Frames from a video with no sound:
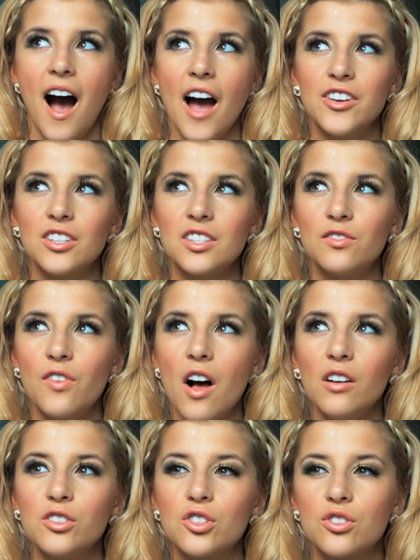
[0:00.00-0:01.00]
I just
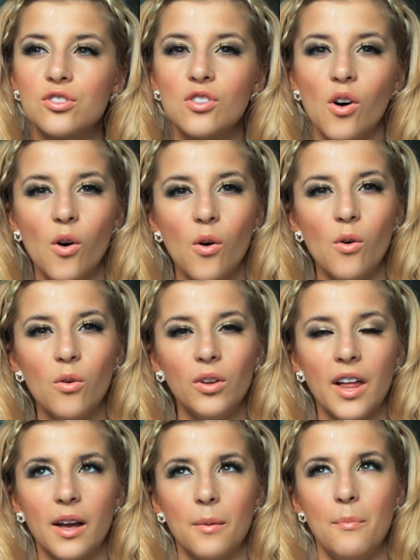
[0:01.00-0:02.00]
felt so
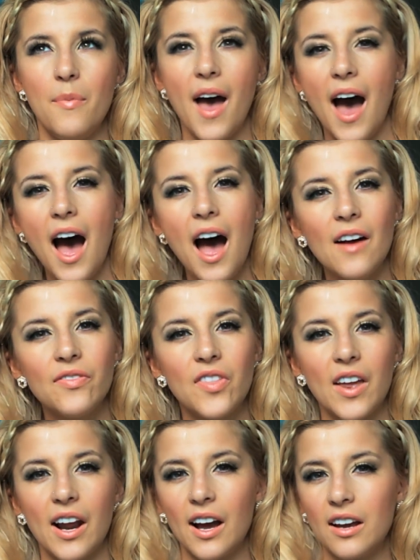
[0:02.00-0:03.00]
like bad
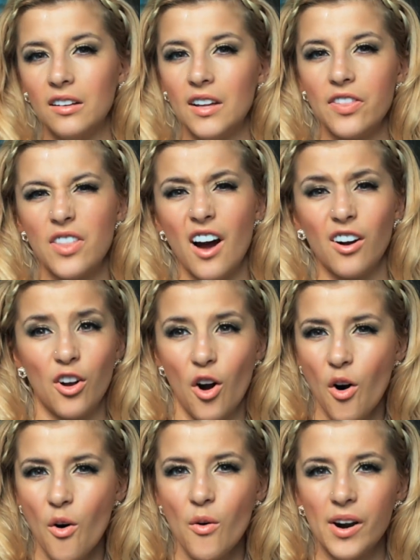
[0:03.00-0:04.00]
that I kind of let that
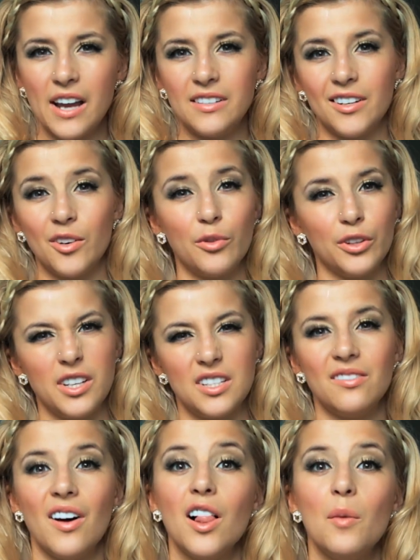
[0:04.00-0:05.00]
go and I didn't really
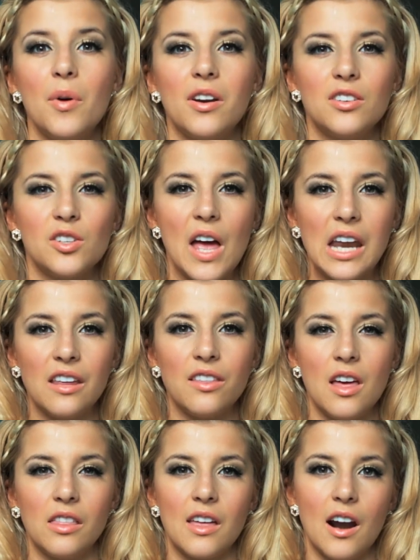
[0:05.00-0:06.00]
develop it into
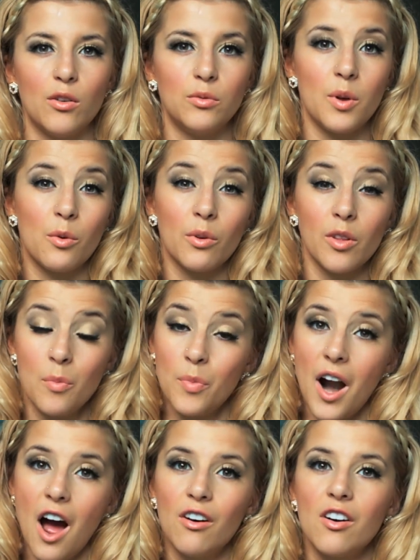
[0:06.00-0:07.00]
anything that I would be really
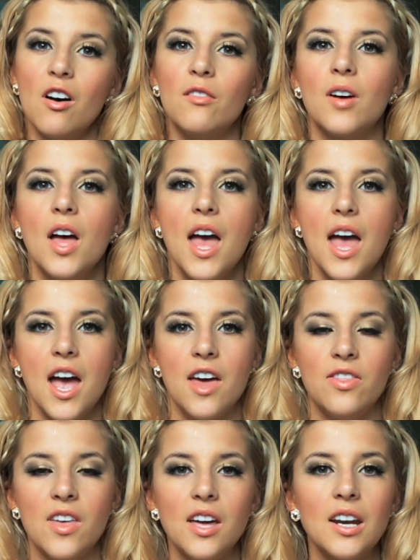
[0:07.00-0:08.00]
proud of.
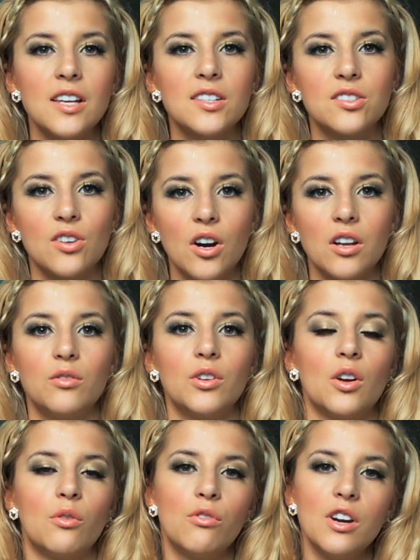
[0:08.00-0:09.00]
And then I started, you
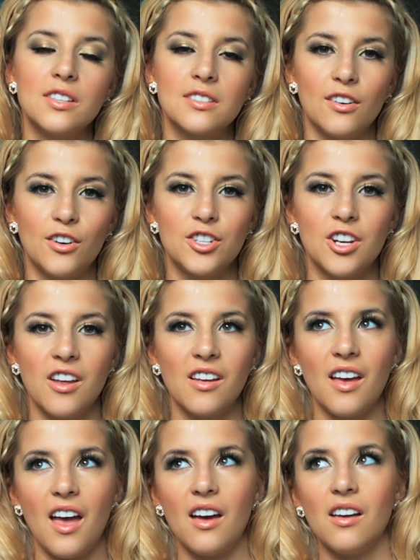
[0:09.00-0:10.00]
know,
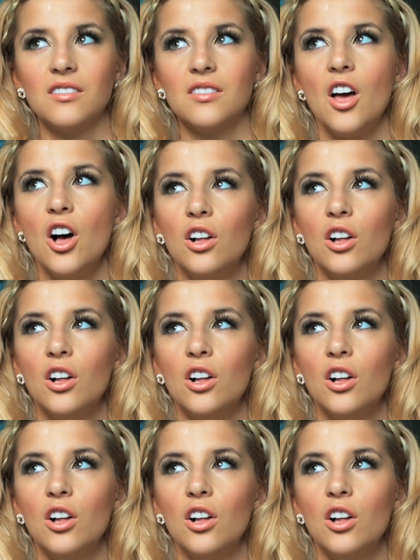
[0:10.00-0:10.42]
researching and